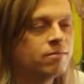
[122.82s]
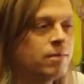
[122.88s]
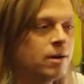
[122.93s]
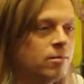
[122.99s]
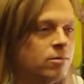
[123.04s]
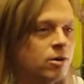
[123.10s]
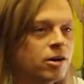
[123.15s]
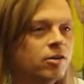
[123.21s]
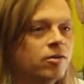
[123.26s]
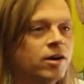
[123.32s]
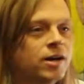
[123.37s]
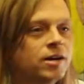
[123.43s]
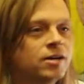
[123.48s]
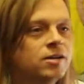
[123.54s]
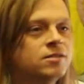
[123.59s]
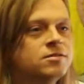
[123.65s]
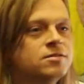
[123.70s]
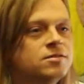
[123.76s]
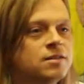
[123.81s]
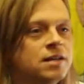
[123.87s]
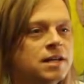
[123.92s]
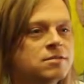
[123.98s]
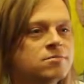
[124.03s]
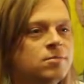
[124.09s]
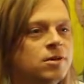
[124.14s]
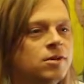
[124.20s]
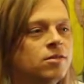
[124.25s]
about Burger Records.
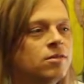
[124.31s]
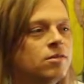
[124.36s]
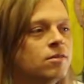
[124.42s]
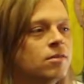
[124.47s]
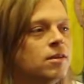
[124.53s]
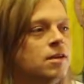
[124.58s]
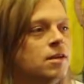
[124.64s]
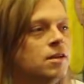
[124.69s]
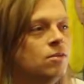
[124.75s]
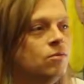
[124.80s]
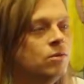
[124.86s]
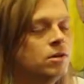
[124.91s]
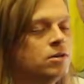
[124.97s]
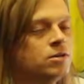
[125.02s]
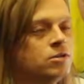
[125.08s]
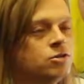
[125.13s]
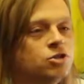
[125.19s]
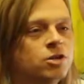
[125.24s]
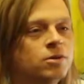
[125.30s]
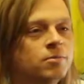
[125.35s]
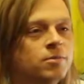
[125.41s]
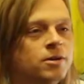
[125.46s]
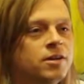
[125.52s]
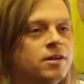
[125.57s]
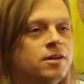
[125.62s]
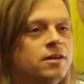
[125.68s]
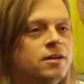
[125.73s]
Last month went to
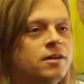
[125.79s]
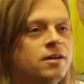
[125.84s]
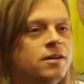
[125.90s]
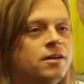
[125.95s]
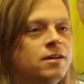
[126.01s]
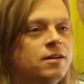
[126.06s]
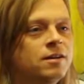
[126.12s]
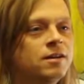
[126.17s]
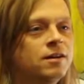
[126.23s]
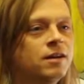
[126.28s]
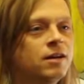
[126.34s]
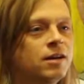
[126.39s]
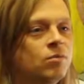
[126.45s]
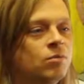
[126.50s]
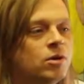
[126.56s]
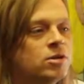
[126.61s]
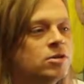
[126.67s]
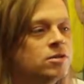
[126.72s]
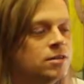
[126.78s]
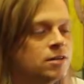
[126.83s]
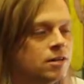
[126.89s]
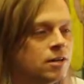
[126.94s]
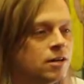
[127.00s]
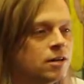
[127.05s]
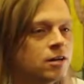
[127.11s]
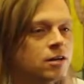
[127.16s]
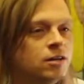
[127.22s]
Germany and went
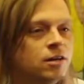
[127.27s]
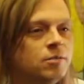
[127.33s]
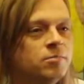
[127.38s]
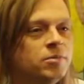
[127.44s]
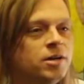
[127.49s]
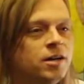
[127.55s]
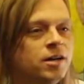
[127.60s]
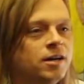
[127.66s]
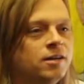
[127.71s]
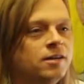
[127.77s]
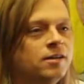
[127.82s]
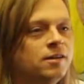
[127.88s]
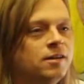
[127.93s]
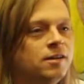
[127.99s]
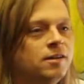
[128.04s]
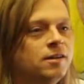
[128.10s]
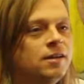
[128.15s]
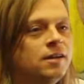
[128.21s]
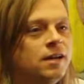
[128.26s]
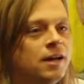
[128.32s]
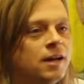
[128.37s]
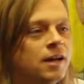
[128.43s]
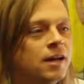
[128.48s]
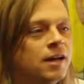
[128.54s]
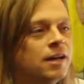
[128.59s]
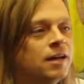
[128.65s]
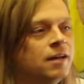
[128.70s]
to Colombia.
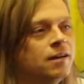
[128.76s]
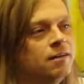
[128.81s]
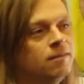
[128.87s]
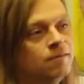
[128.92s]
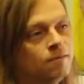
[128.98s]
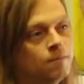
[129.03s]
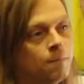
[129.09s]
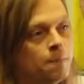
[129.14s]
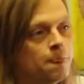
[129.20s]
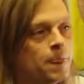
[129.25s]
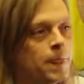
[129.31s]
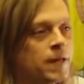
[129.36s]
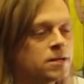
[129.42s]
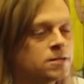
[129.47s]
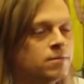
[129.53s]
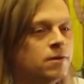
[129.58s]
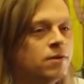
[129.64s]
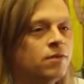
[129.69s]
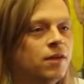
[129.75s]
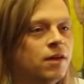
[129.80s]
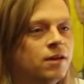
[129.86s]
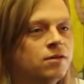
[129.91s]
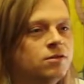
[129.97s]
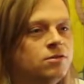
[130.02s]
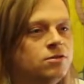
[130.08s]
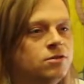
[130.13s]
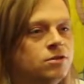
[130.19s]
And next month
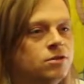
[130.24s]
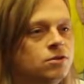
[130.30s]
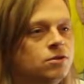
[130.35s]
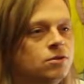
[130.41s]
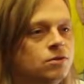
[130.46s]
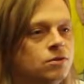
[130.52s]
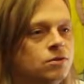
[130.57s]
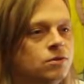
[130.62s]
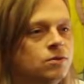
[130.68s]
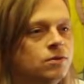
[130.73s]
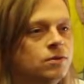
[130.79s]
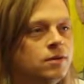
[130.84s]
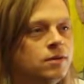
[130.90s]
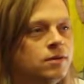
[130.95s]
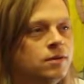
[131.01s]
headed to